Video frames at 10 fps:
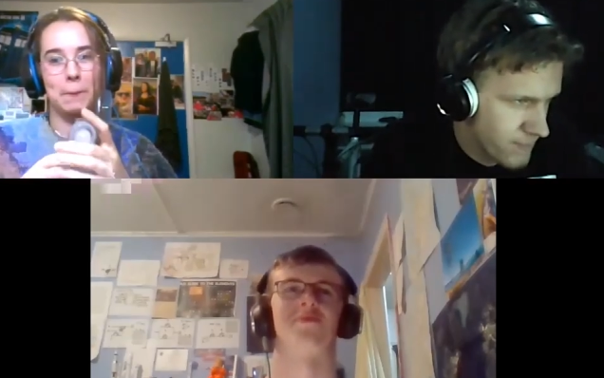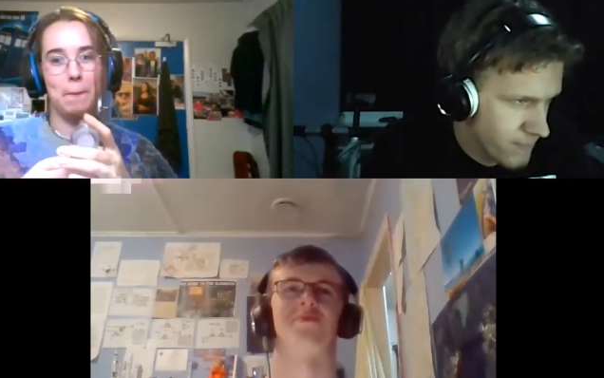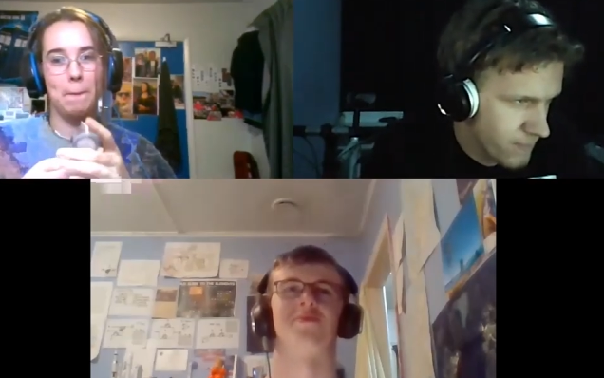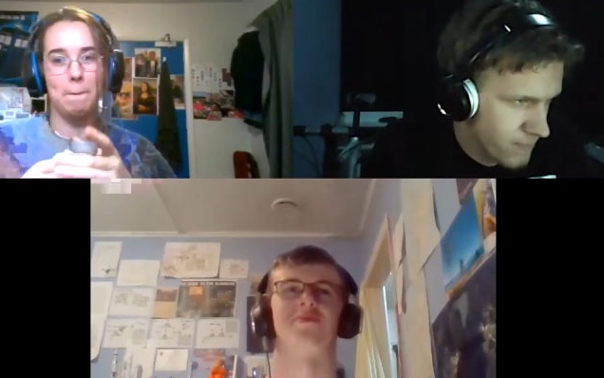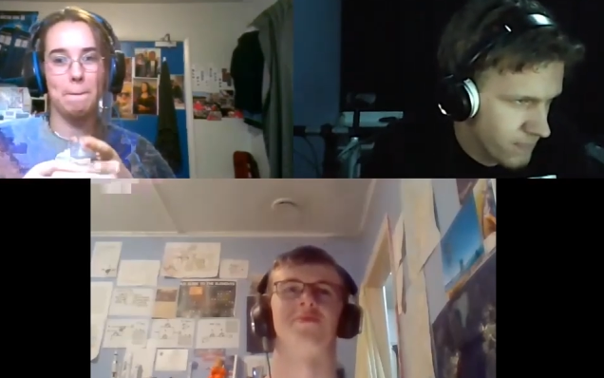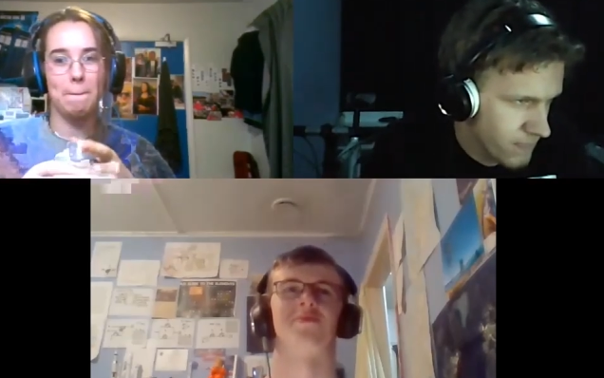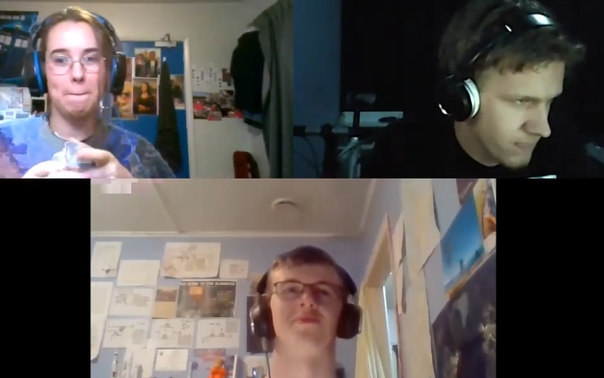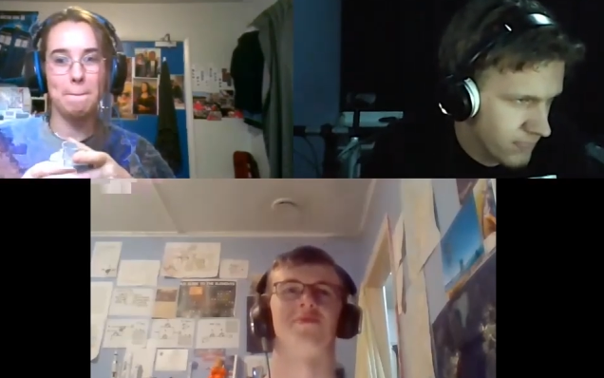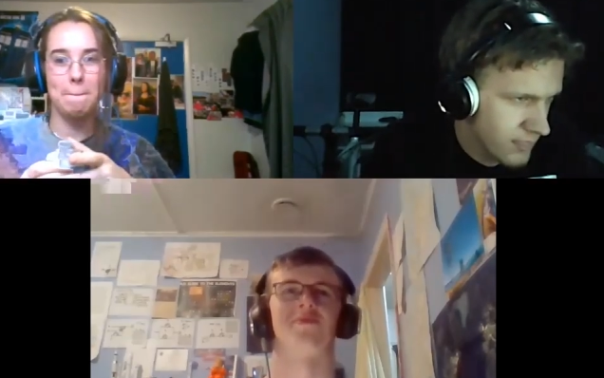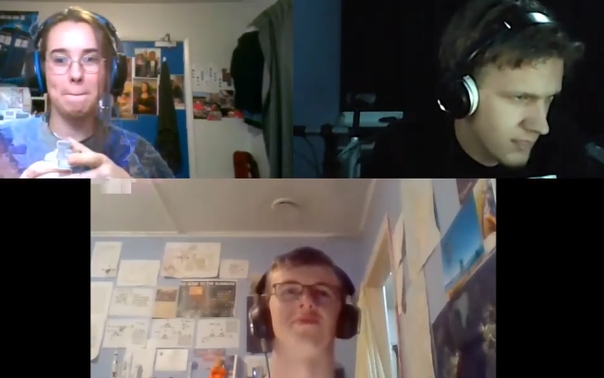
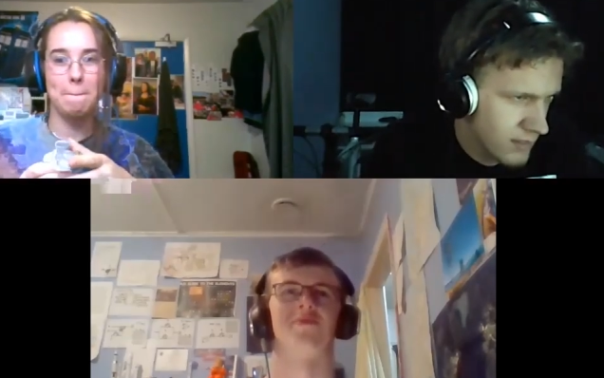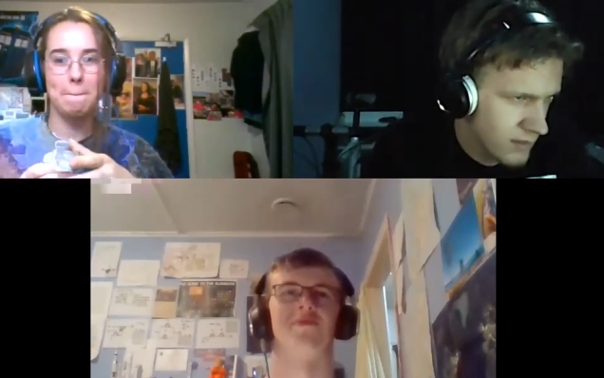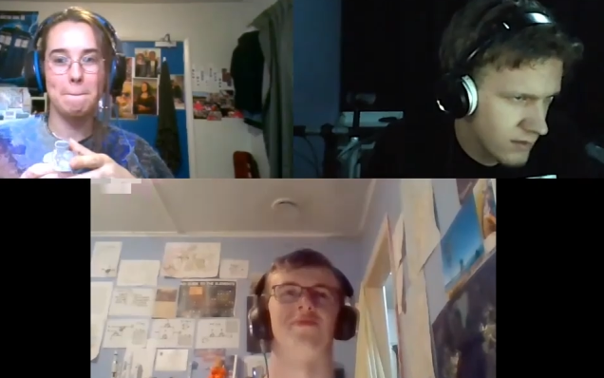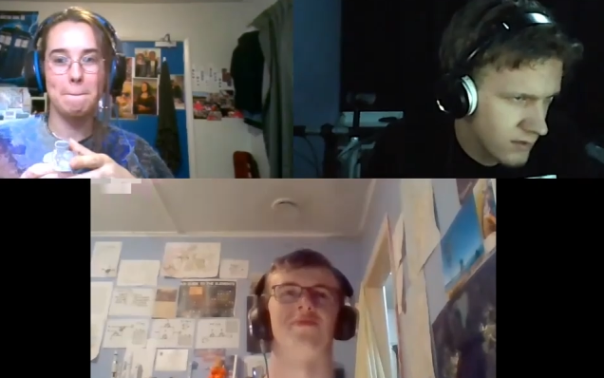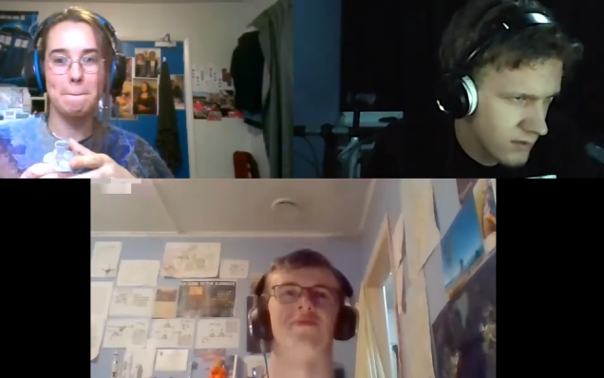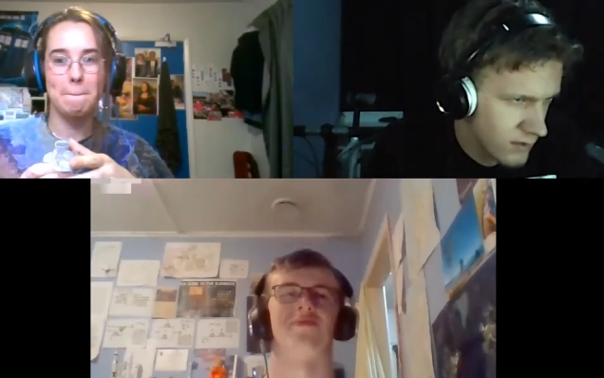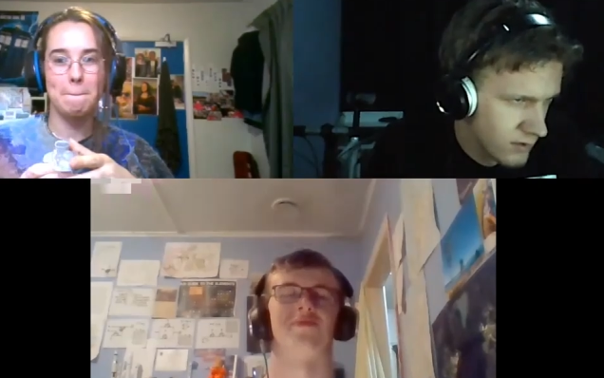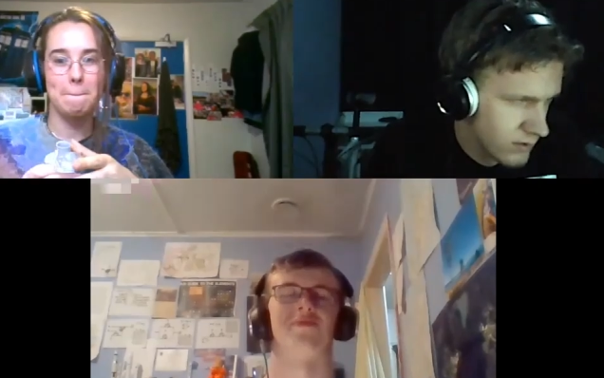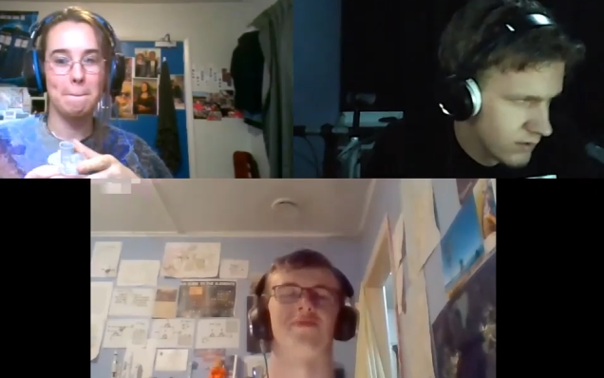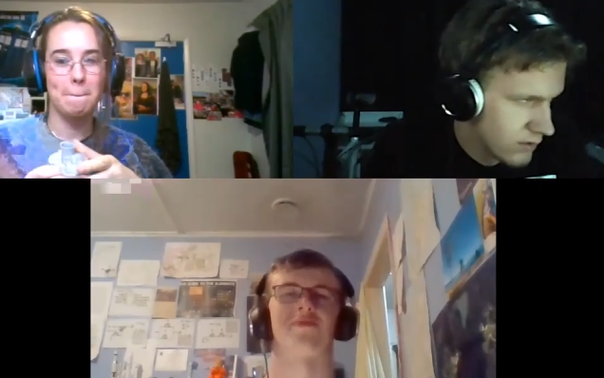
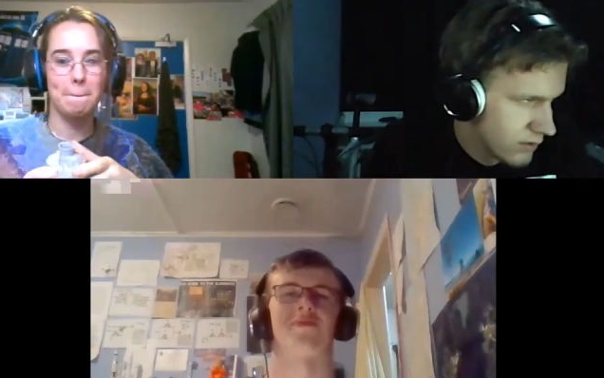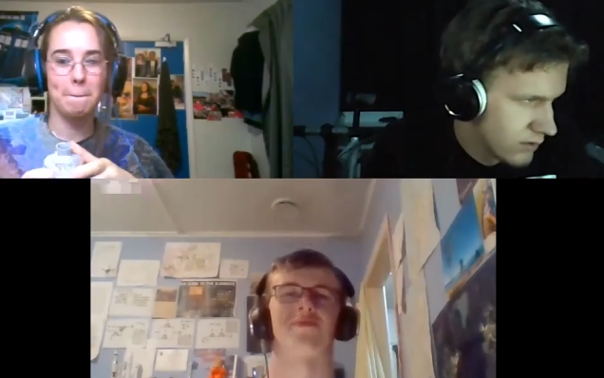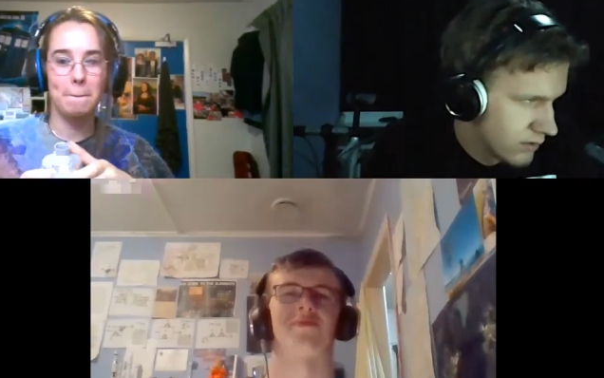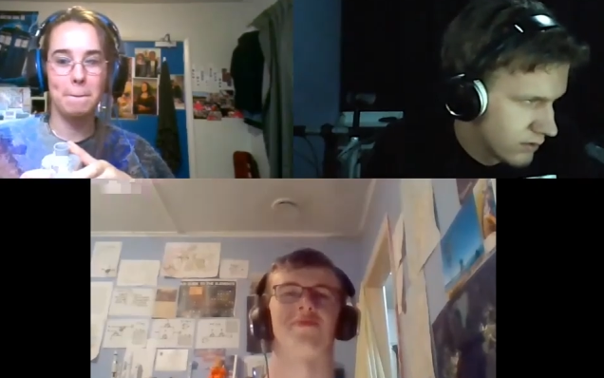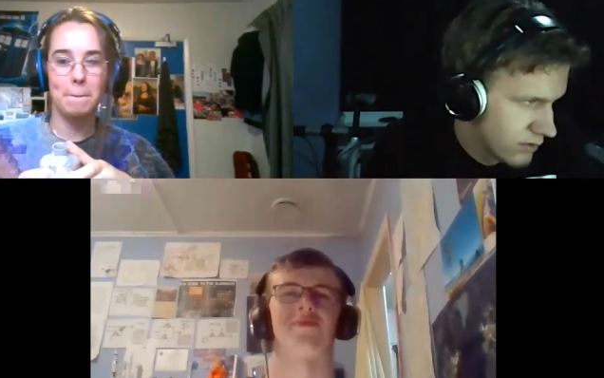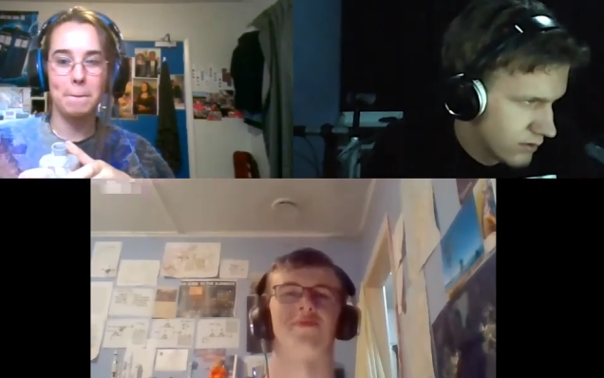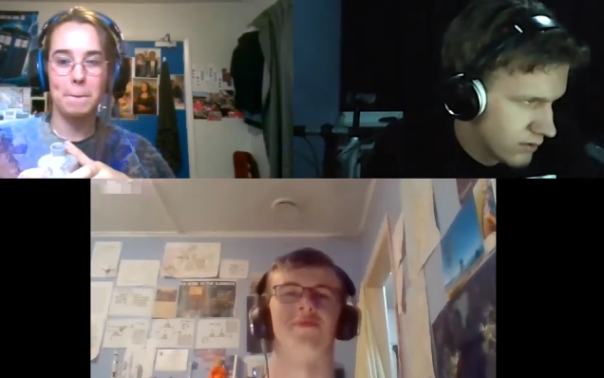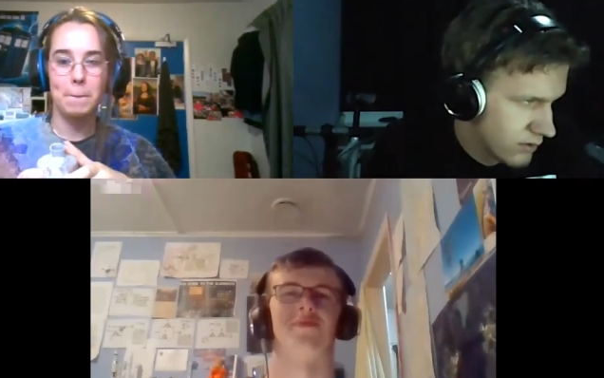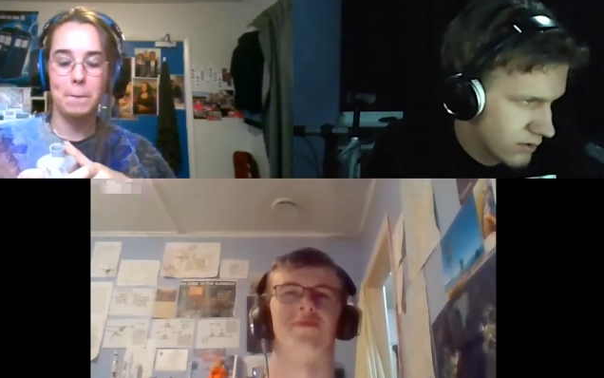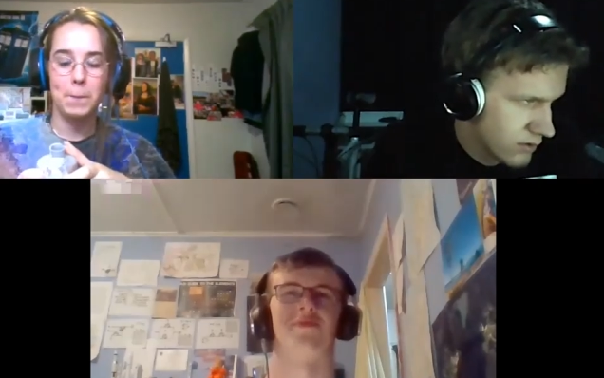
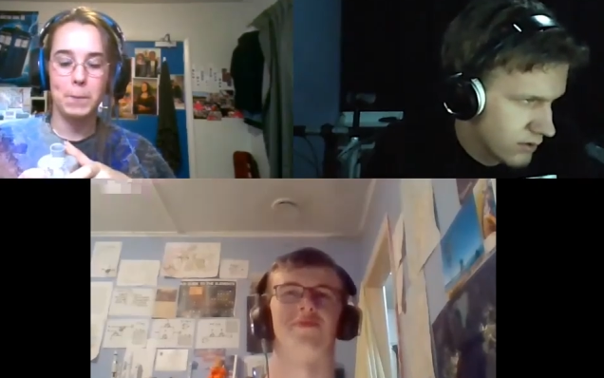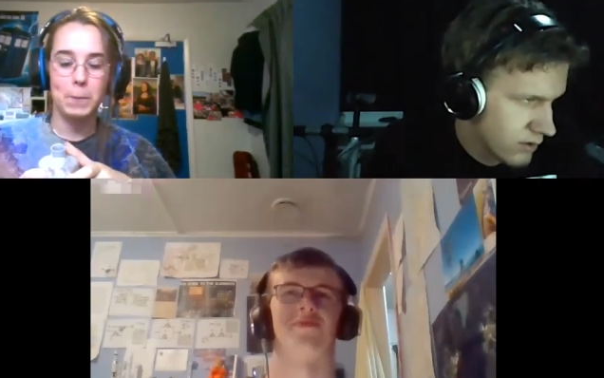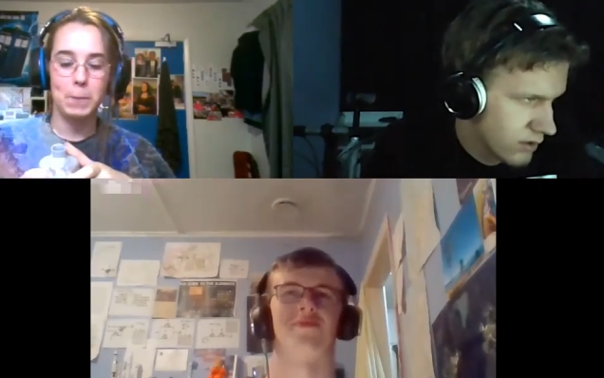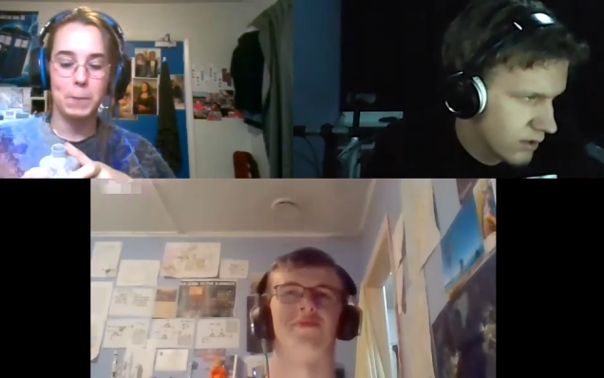[no speech]